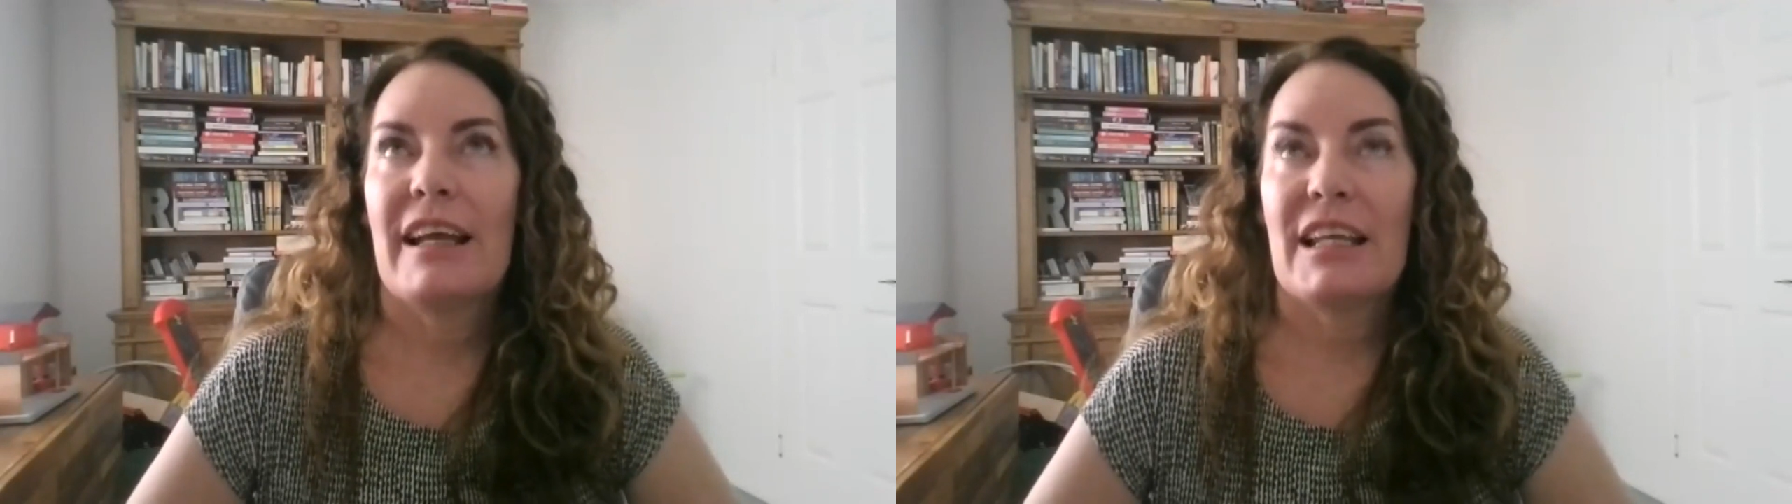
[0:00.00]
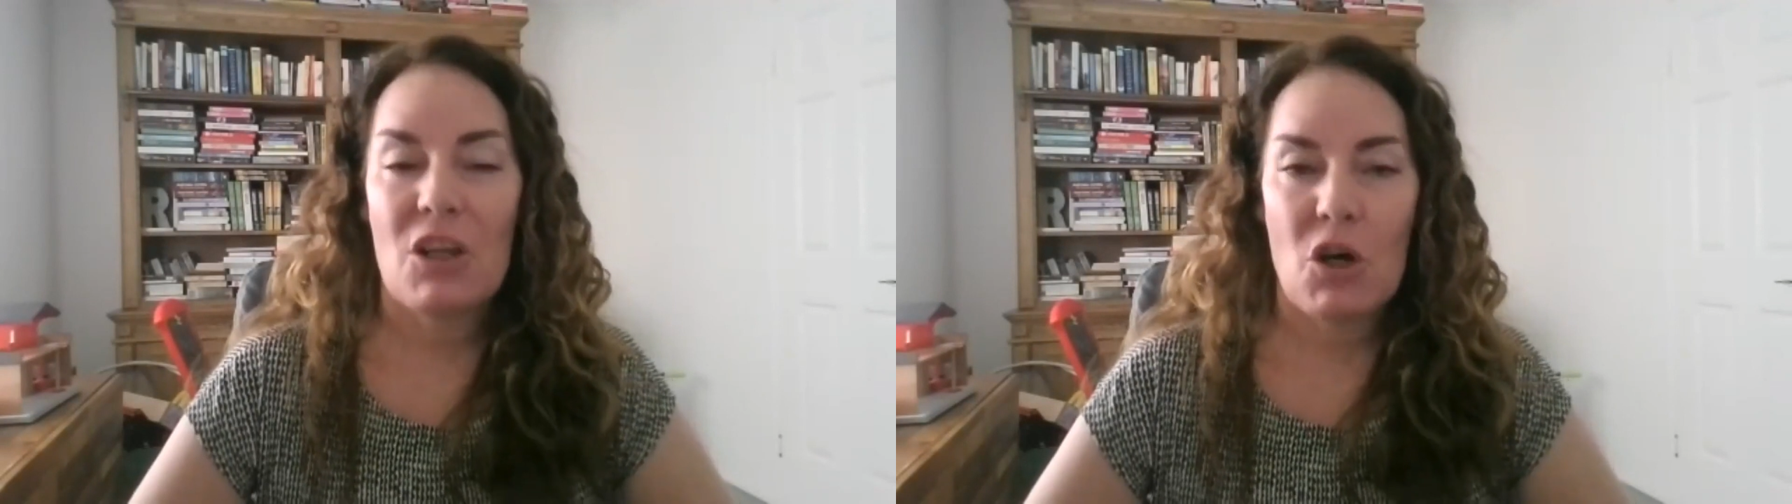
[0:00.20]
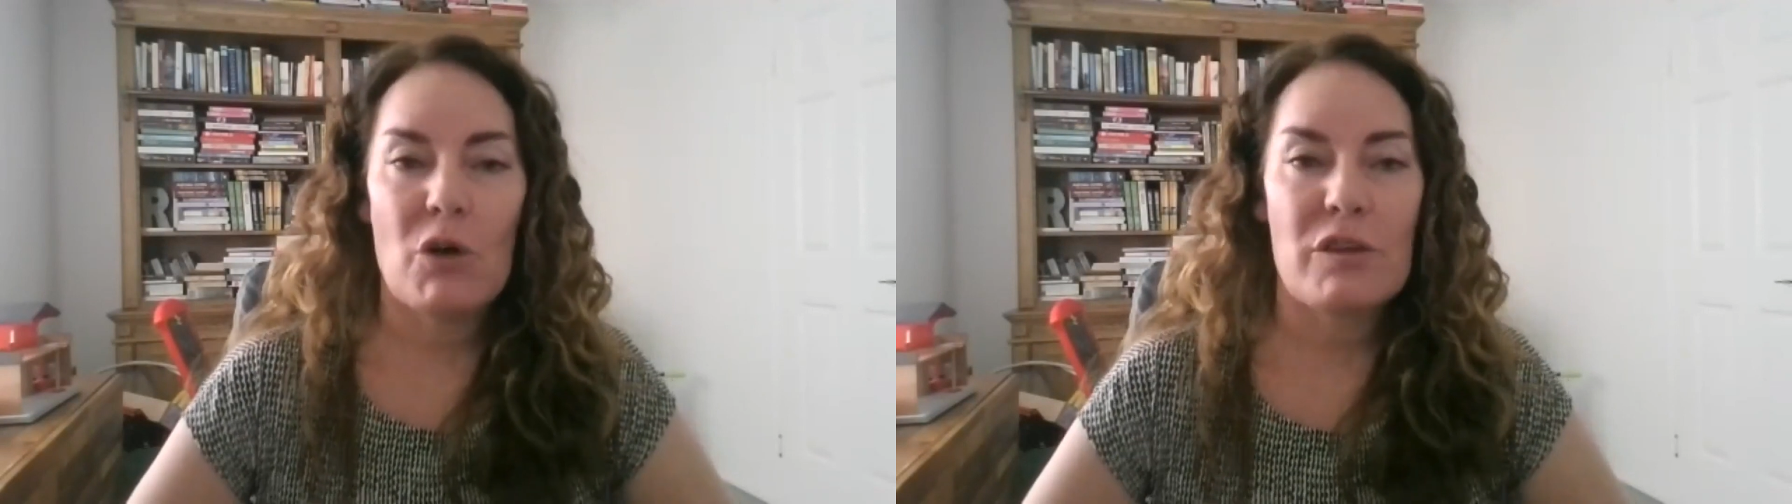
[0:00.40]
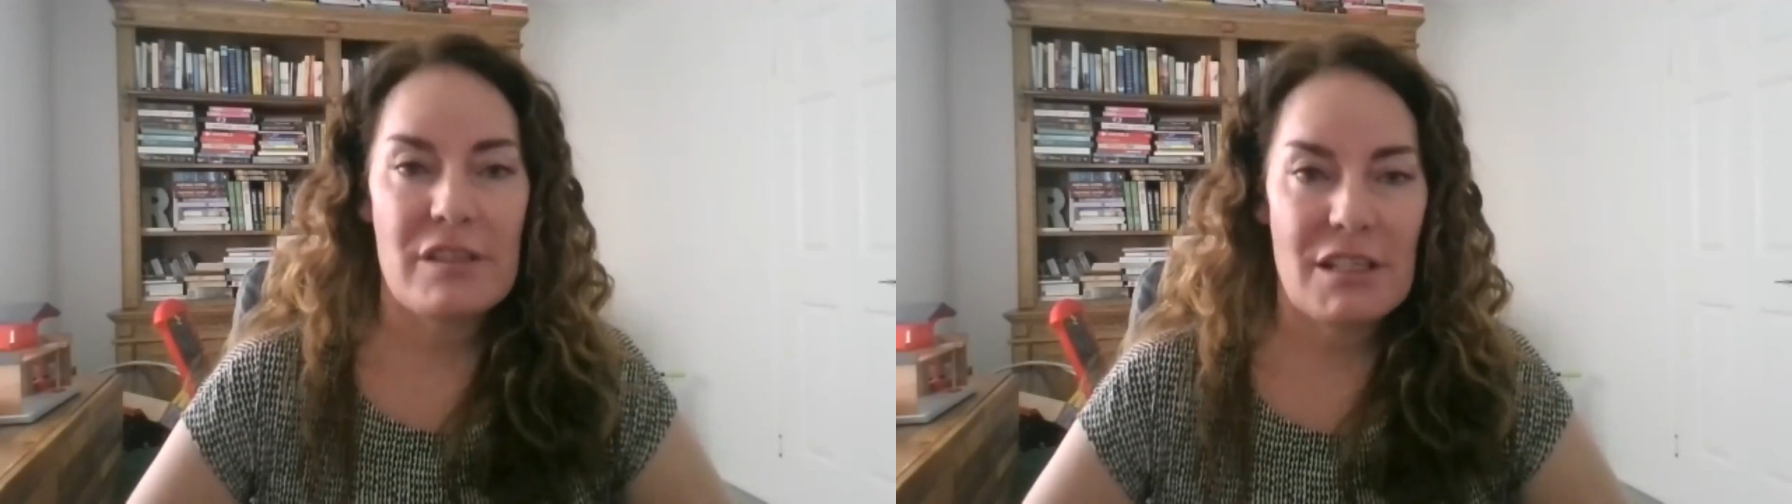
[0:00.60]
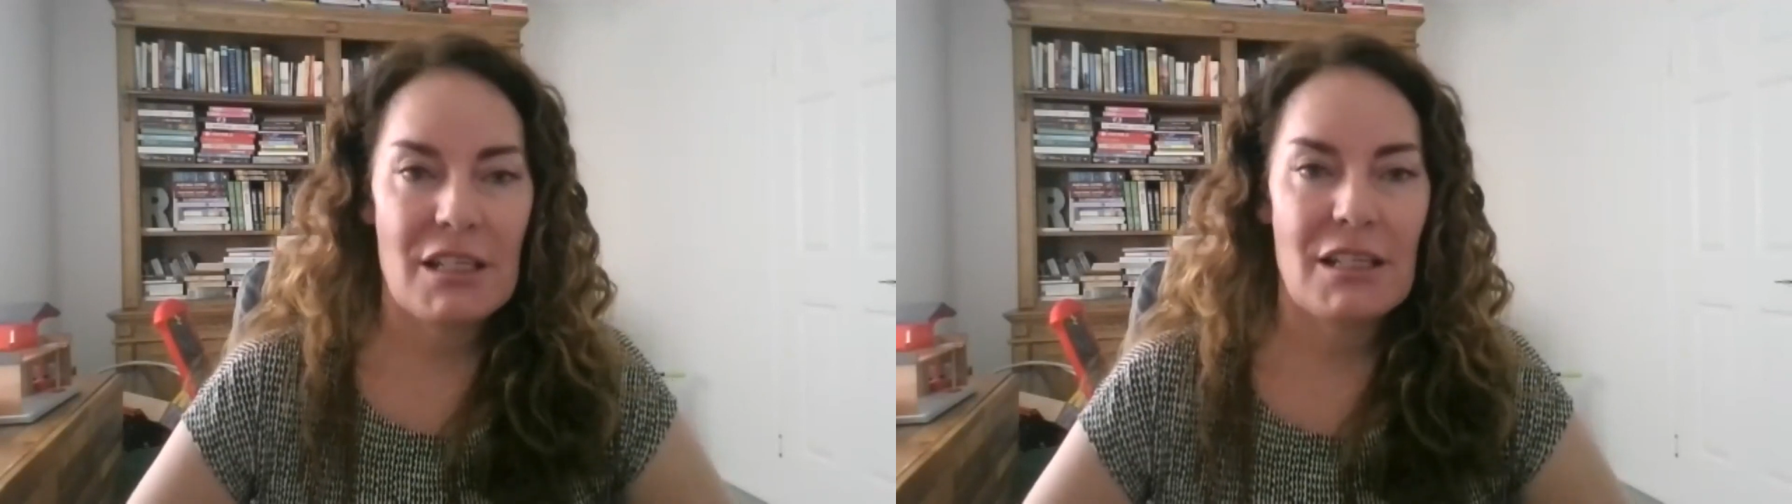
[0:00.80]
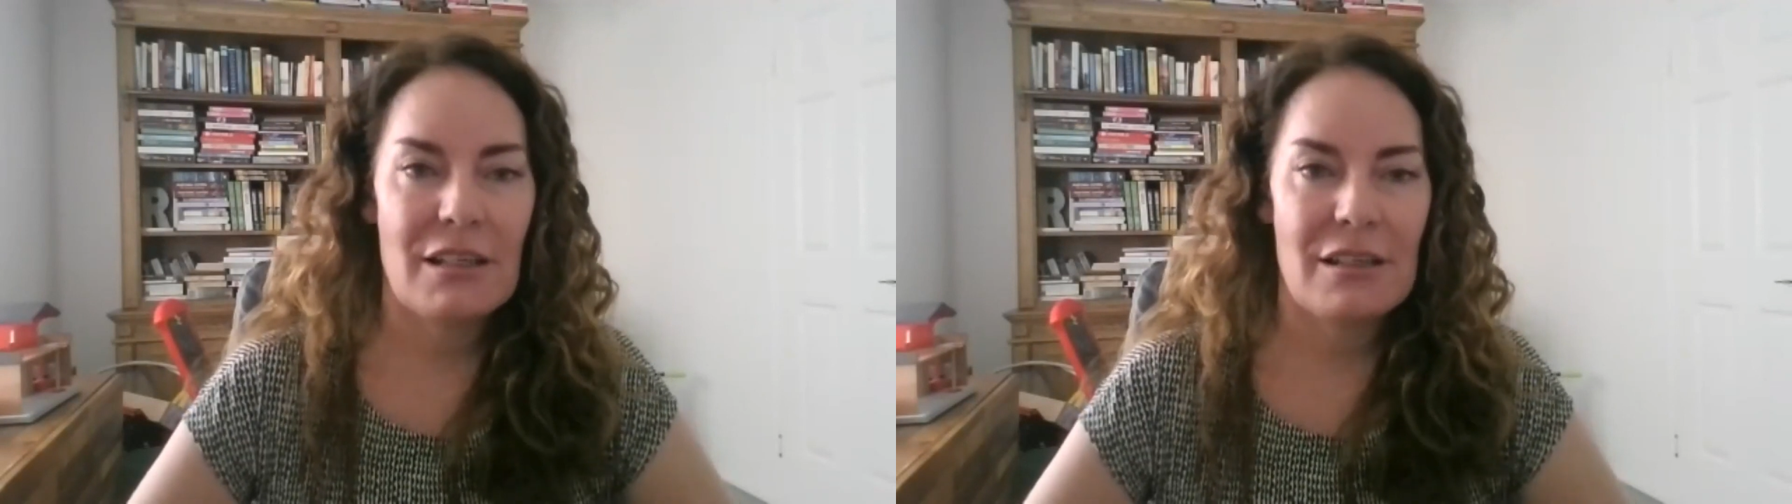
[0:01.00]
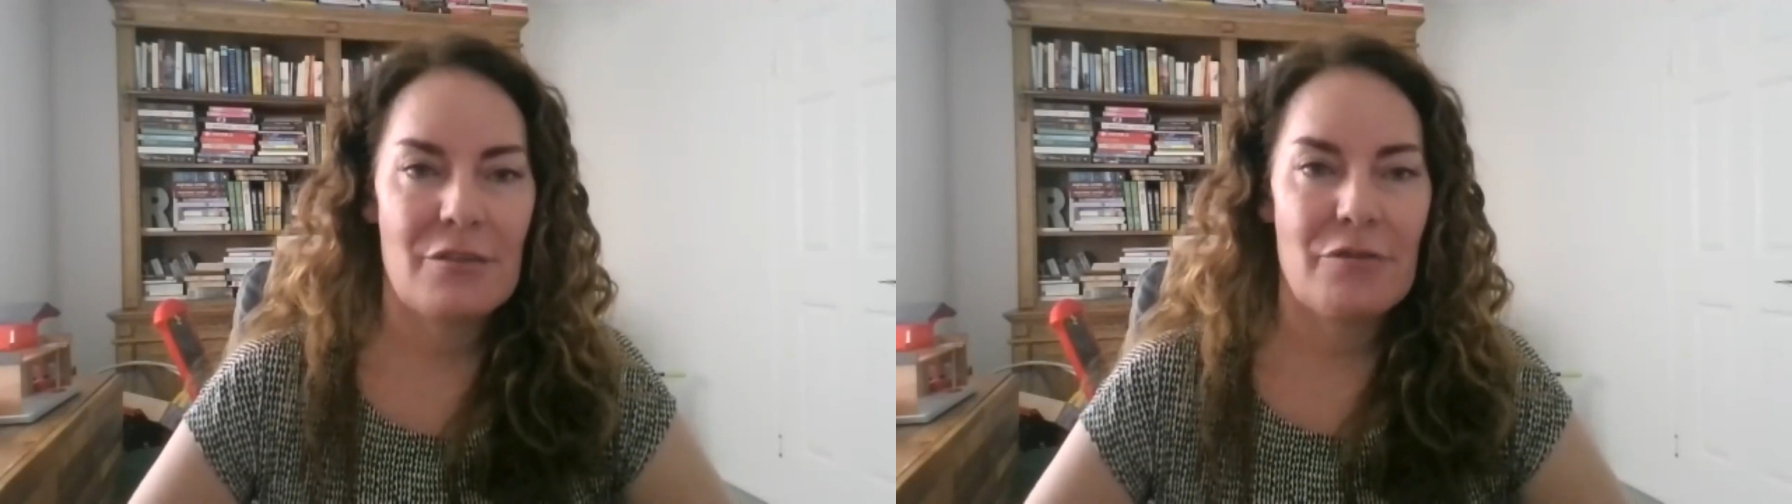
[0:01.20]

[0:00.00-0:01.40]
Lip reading: can cost a